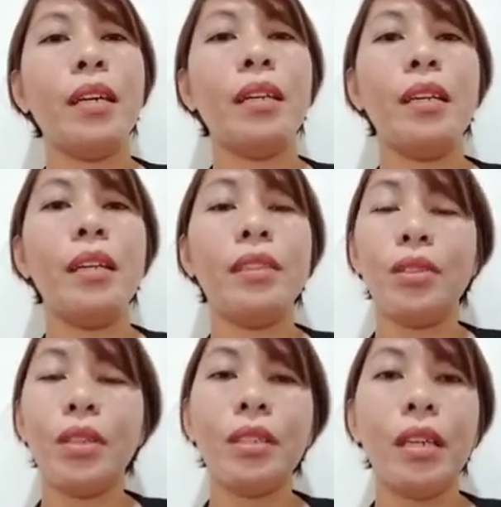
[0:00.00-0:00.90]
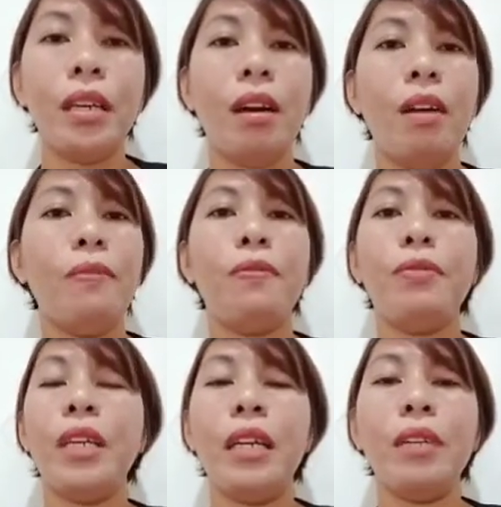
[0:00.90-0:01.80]
literacy of
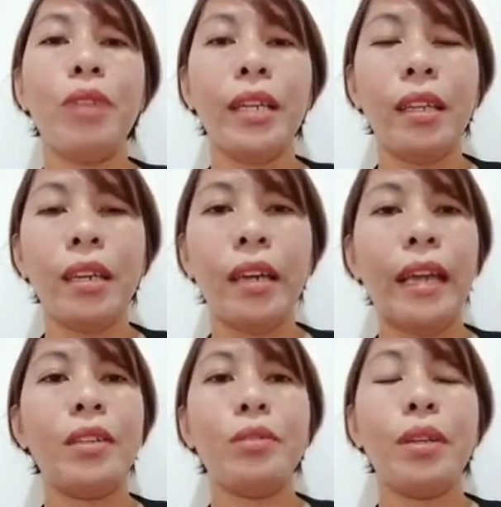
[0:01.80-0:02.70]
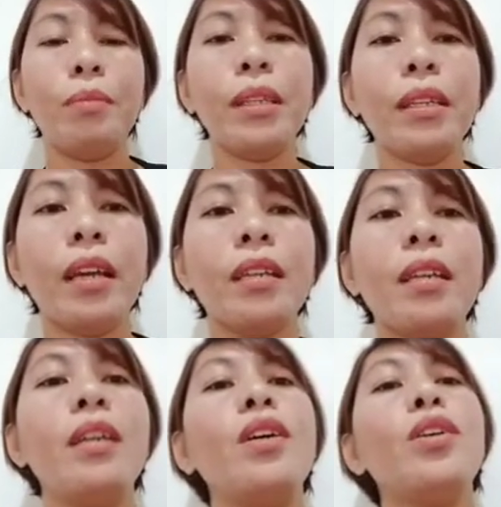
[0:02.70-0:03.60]
reading, writing, and arithmetic.
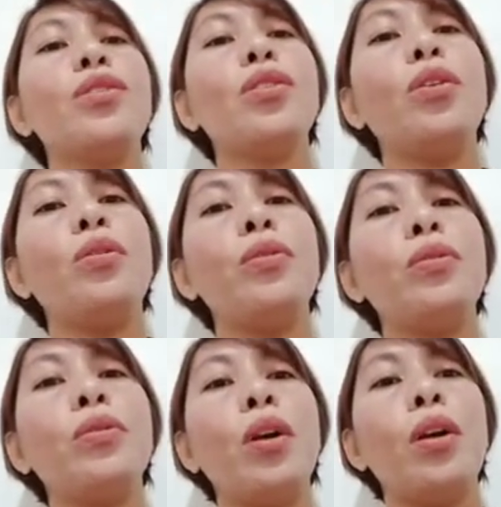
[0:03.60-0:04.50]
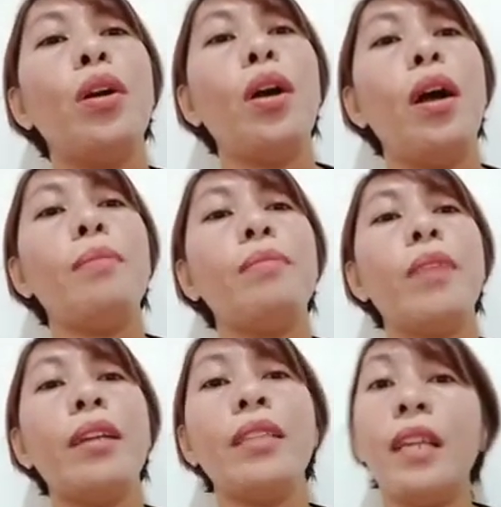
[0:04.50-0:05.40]
So
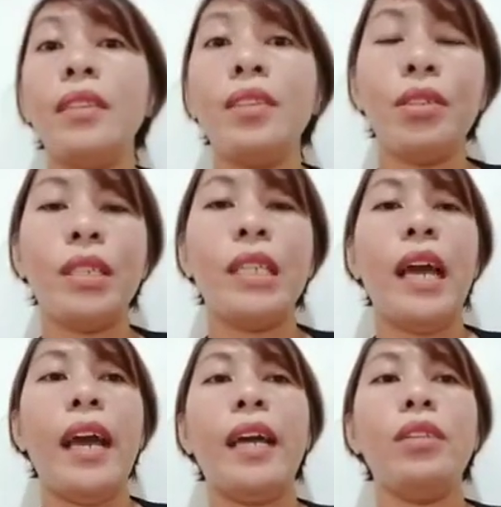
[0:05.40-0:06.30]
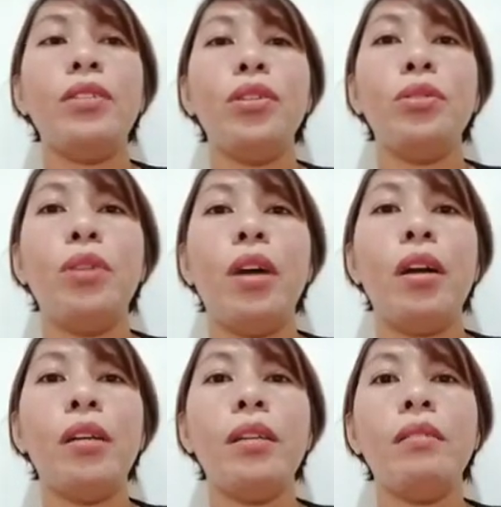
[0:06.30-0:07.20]
that is illiteracy, and
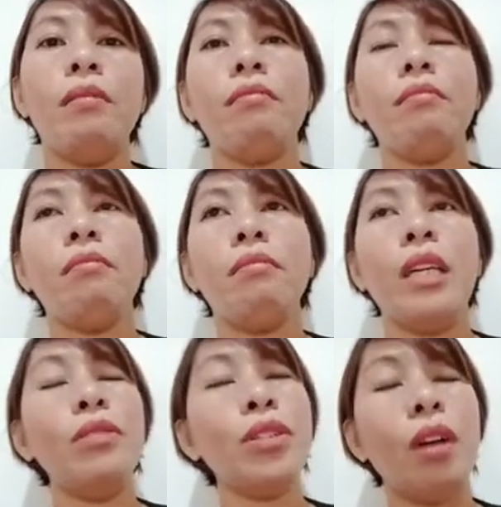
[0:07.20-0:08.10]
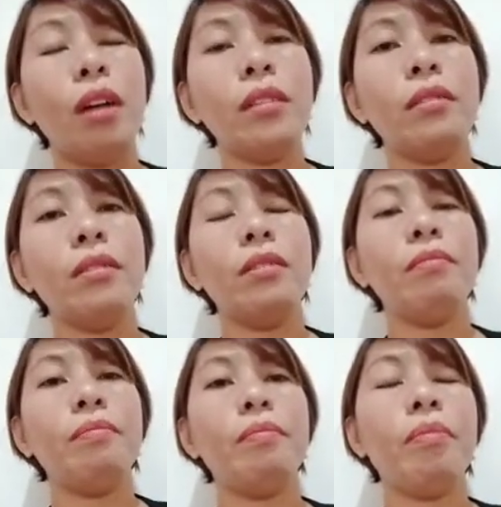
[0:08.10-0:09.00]
in result,
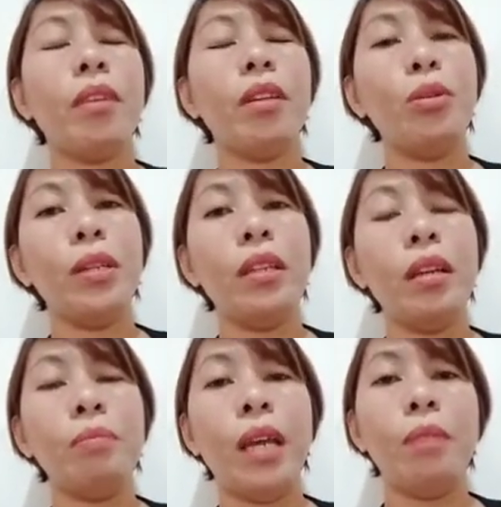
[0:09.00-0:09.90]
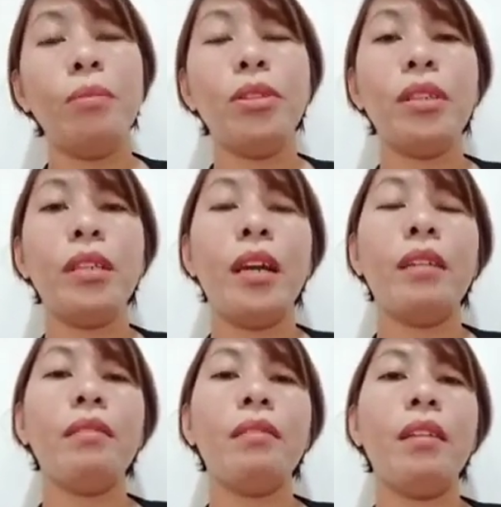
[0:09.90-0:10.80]
you will not be able to
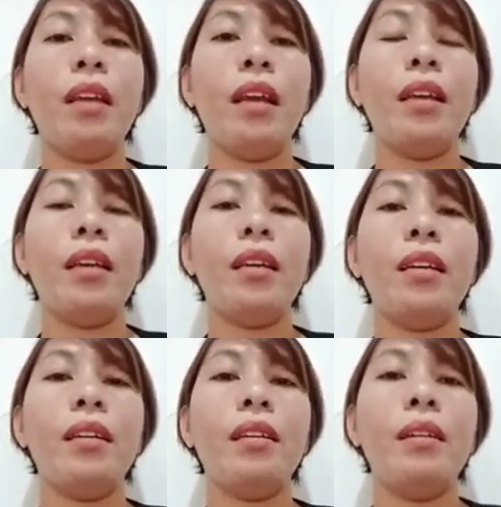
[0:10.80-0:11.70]
get a